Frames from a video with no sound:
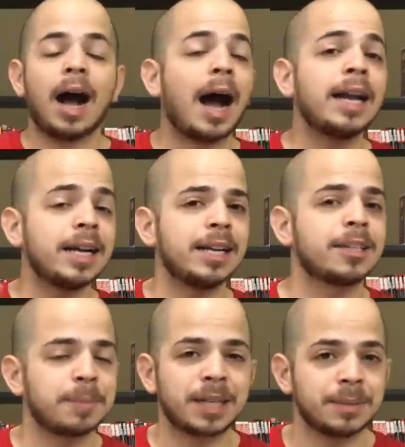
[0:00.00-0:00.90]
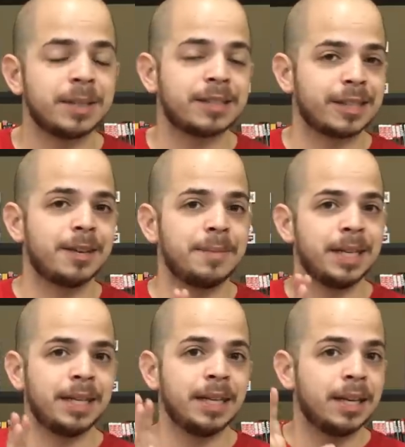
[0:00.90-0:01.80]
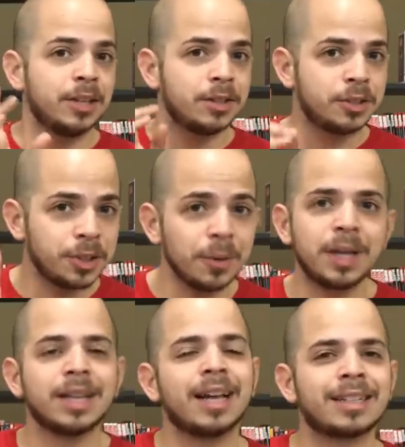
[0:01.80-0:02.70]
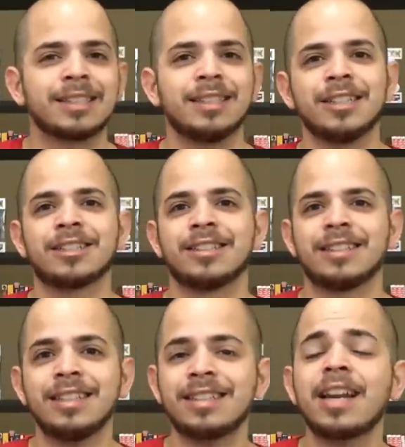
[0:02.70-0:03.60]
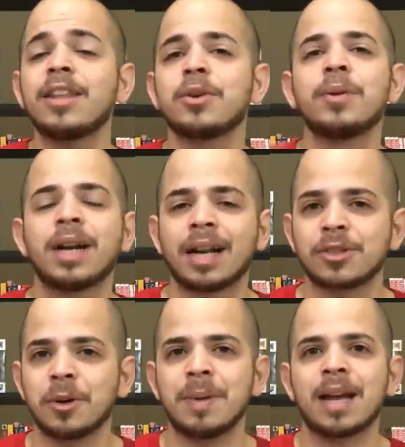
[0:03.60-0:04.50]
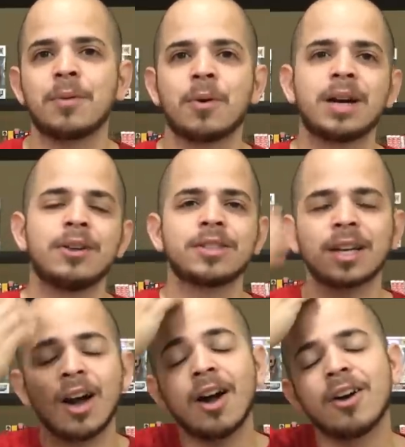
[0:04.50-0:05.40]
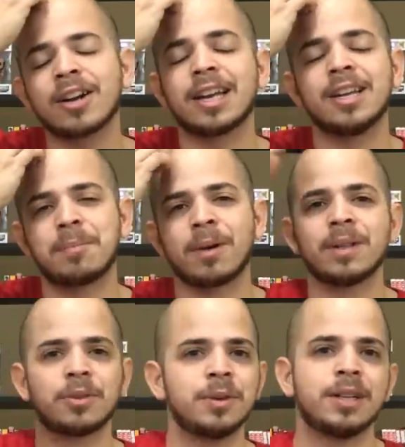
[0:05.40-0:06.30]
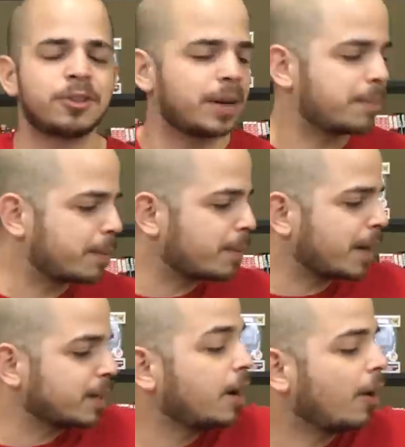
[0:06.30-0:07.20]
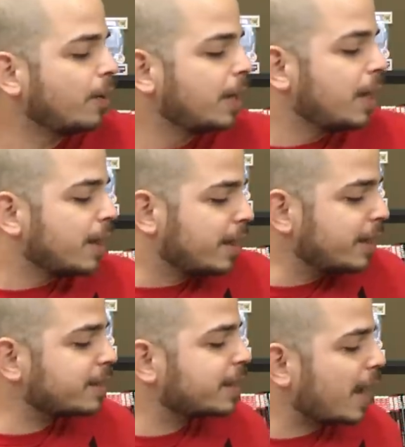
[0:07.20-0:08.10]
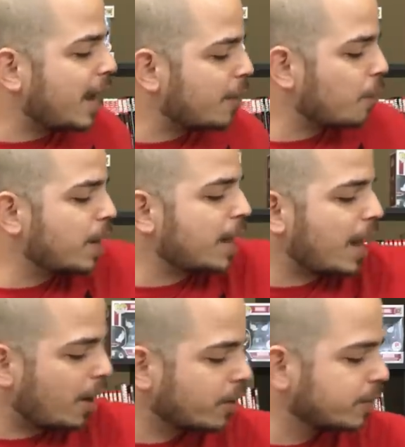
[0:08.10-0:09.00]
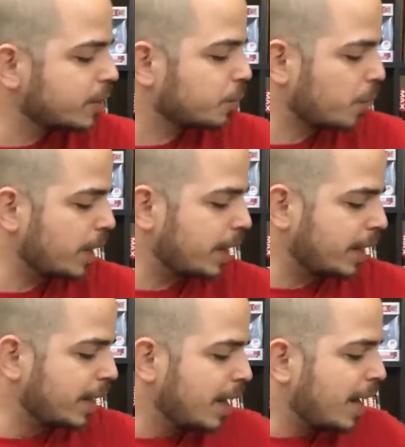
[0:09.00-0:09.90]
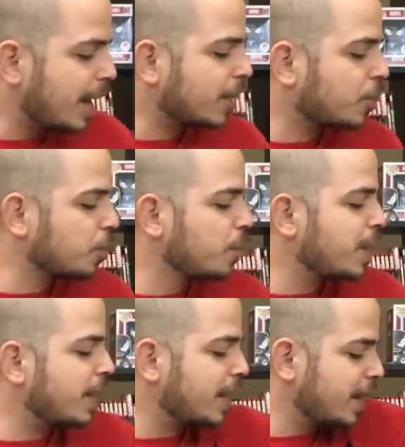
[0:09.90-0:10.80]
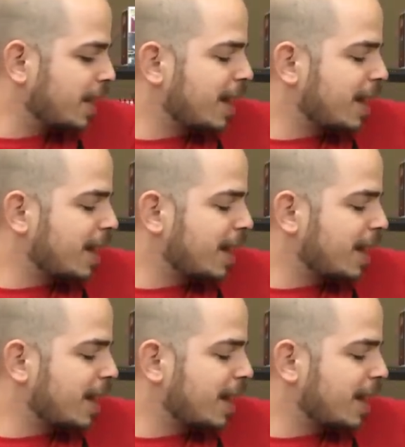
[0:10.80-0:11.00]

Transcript: I didn't expect him to send me two deluxe editions. He said he threw in an X-O Manowar, and I was like, oh, okay, he probably threw in a trade paperback. No, this guy went out of his way and threw in